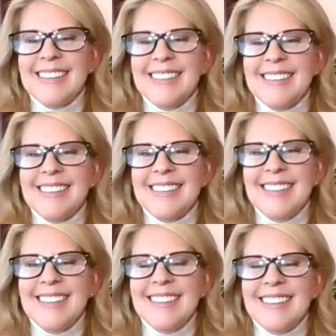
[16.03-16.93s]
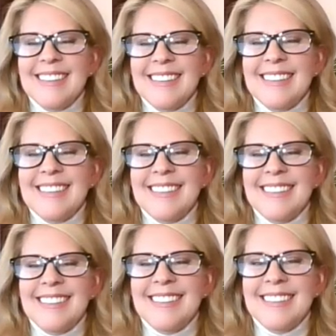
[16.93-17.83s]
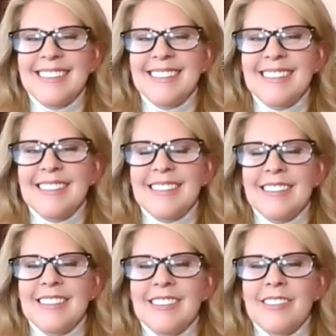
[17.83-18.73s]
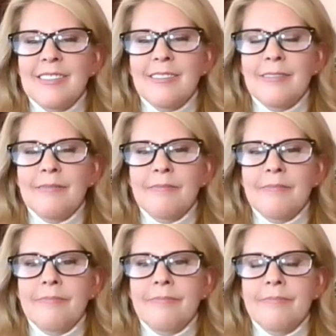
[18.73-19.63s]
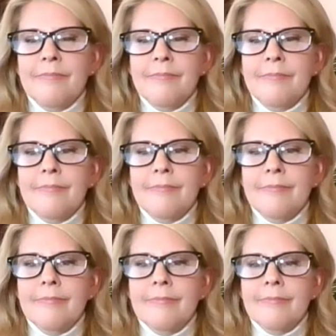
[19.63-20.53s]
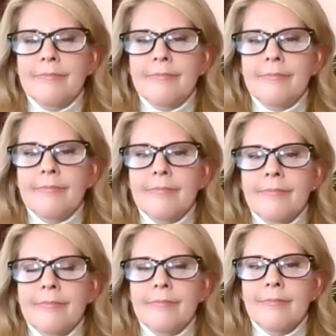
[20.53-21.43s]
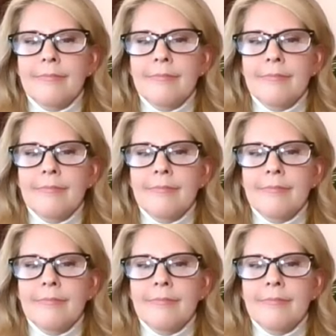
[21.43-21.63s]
(silent)